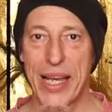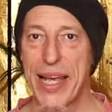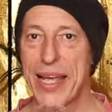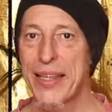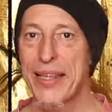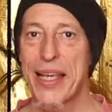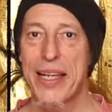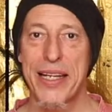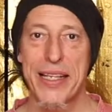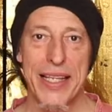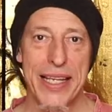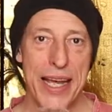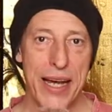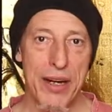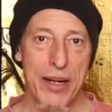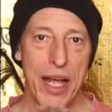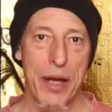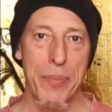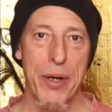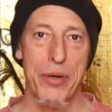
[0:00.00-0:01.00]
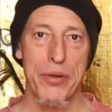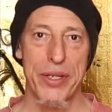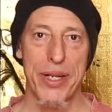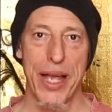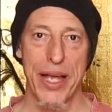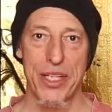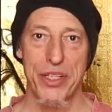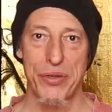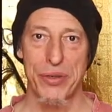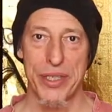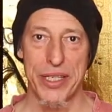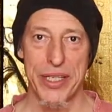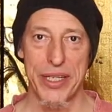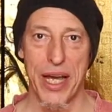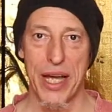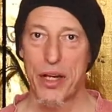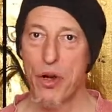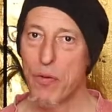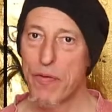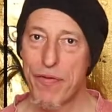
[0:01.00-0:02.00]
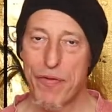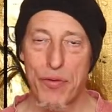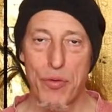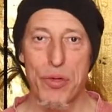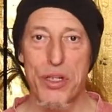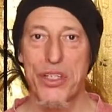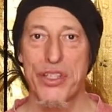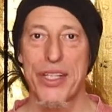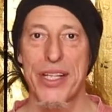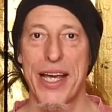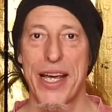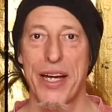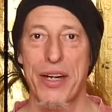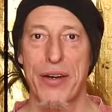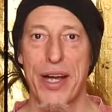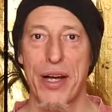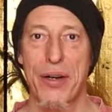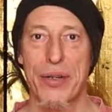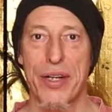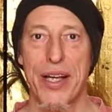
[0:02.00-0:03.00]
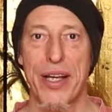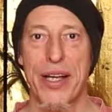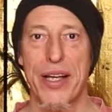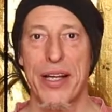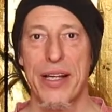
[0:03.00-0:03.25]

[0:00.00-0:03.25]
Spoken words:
And letting the air come out naturally. I don't force the air out.